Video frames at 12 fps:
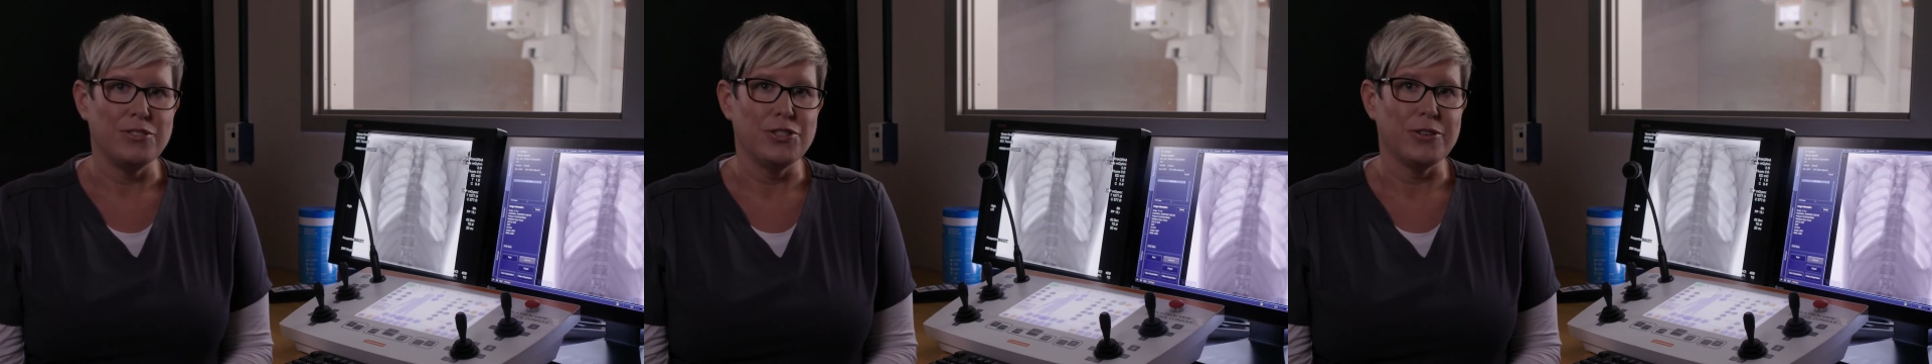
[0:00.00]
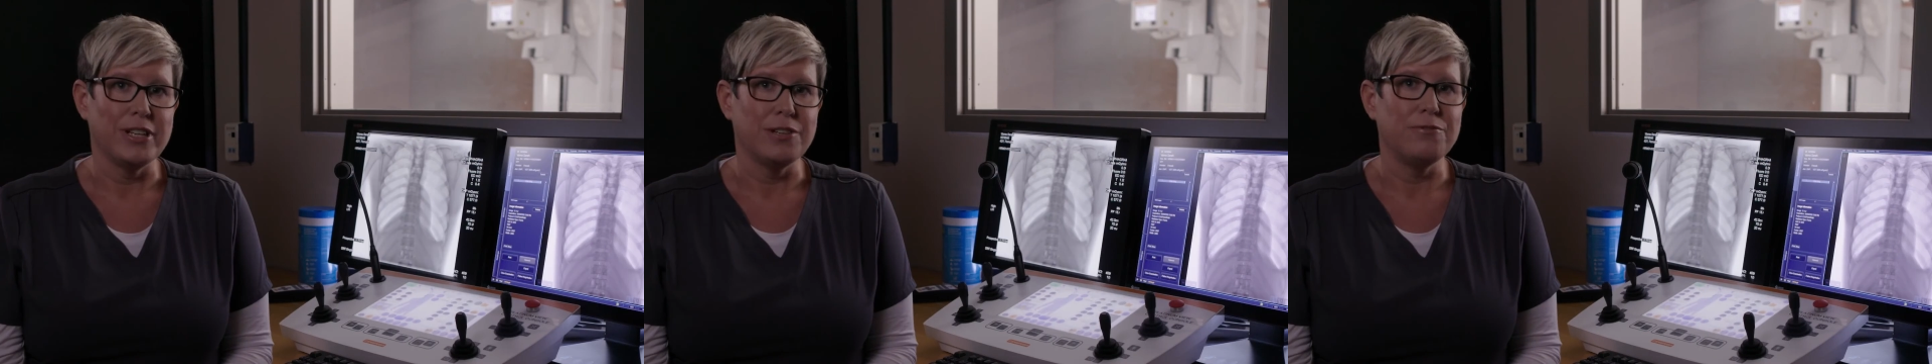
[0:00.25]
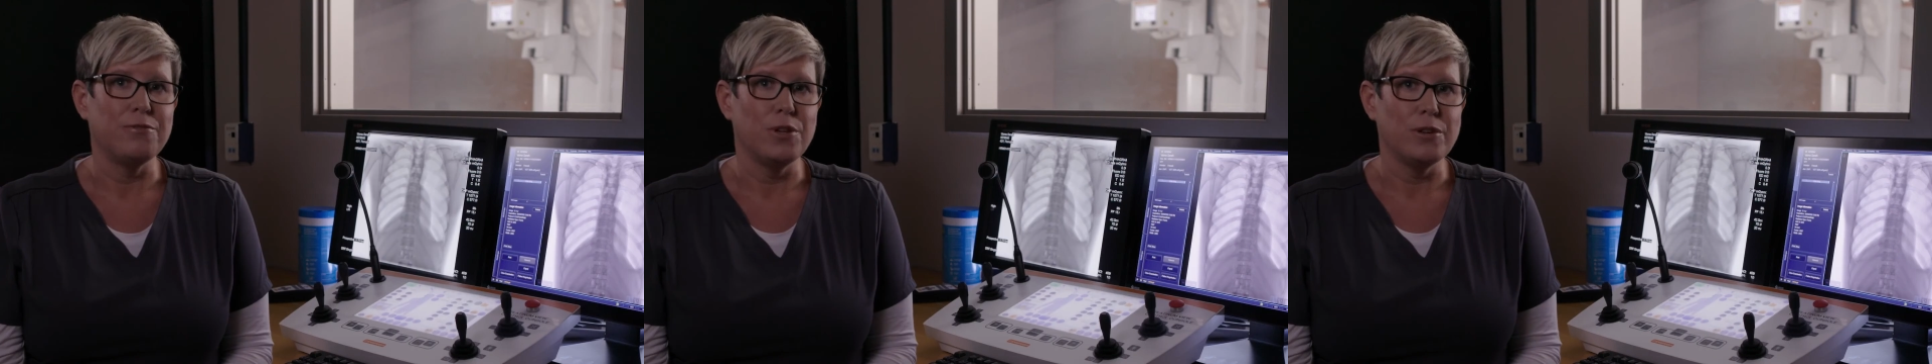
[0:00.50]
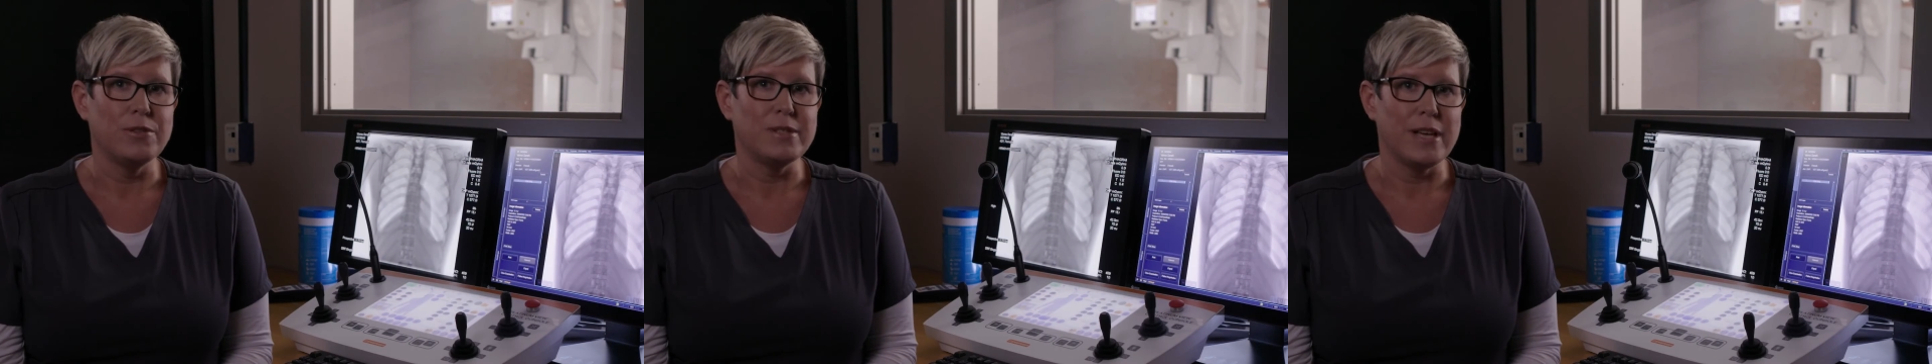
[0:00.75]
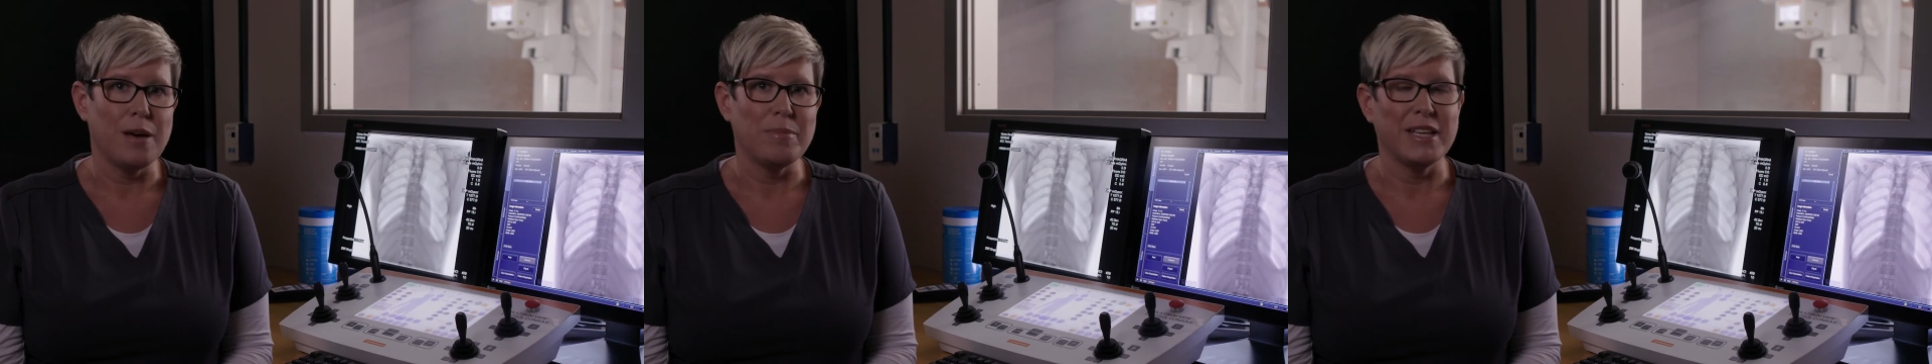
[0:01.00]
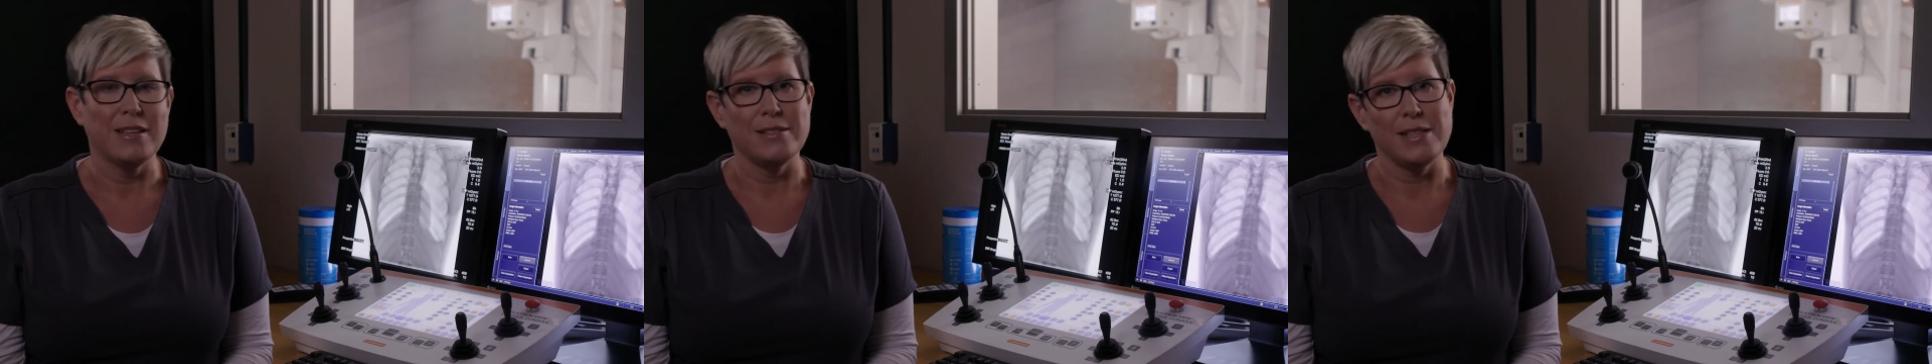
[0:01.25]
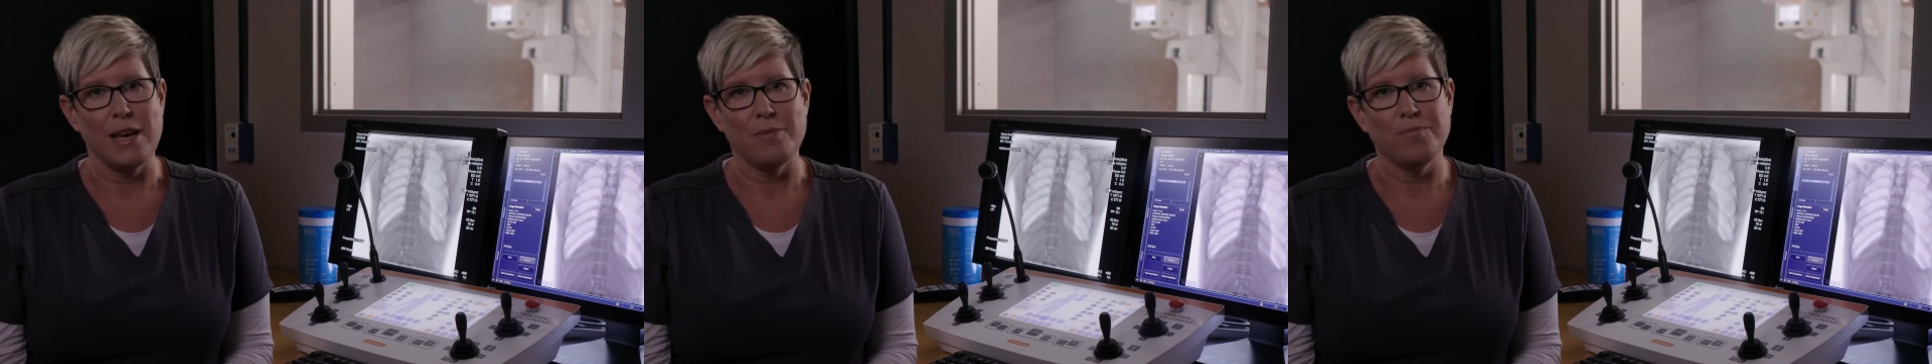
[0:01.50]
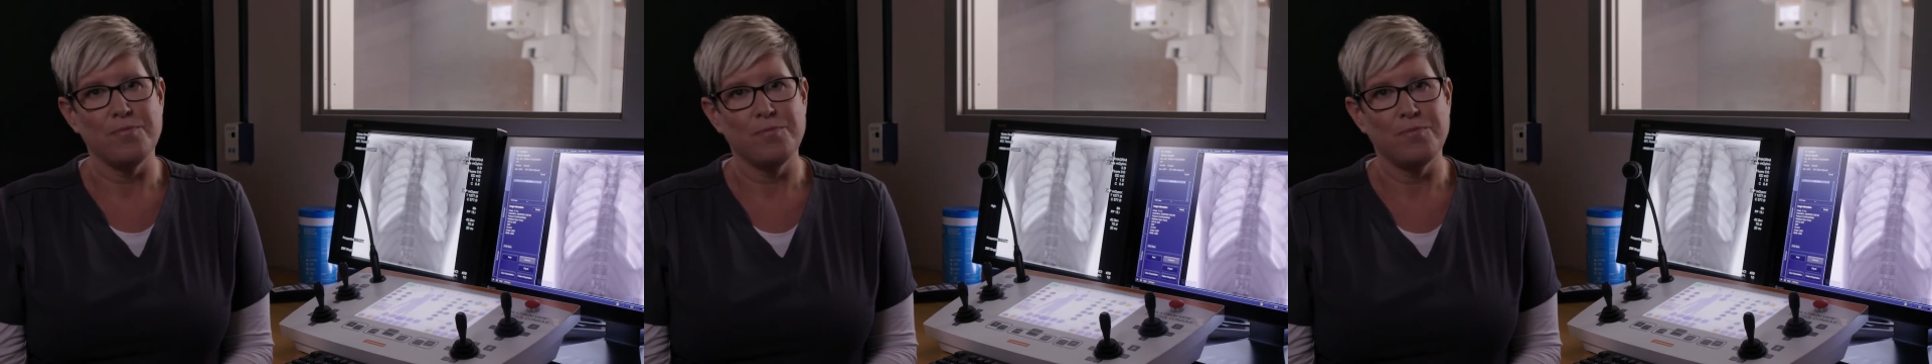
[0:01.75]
during a fluoroscopic exam.